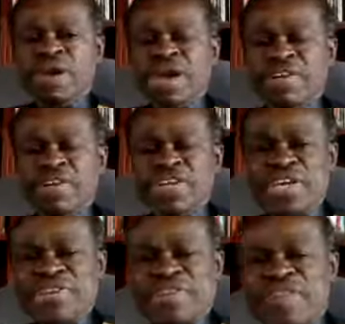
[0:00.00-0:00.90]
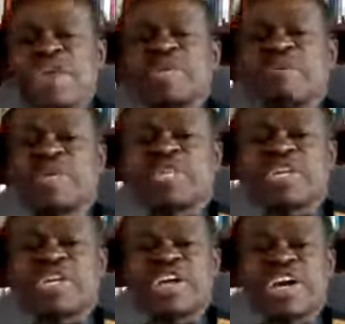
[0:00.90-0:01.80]
And in that
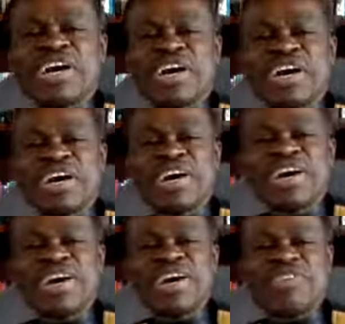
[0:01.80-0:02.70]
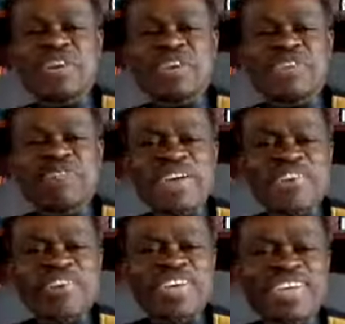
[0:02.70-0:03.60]
particular
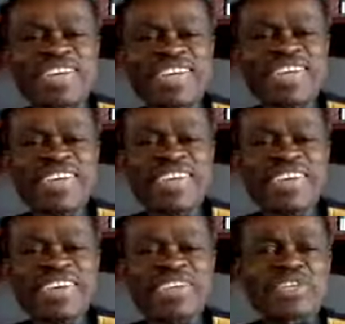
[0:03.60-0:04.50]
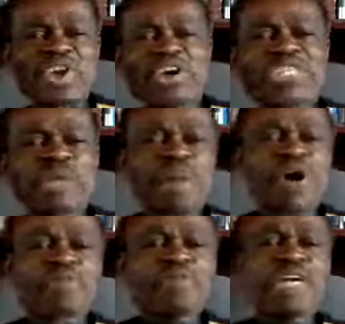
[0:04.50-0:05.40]
documentary, he talks
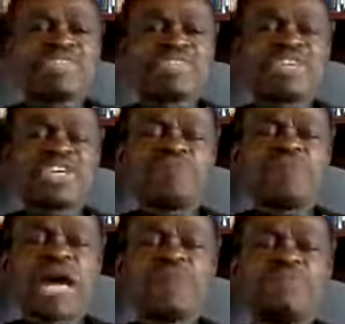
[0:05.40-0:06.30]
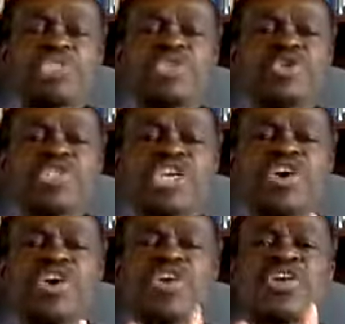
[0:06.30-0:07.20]
about many things, but I'm
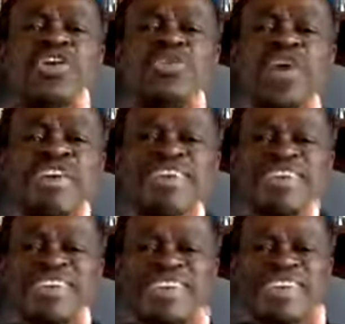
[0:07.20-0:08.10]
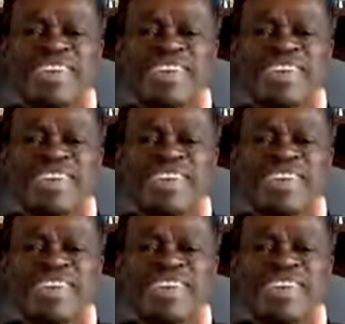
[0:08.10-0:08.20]
choosing only one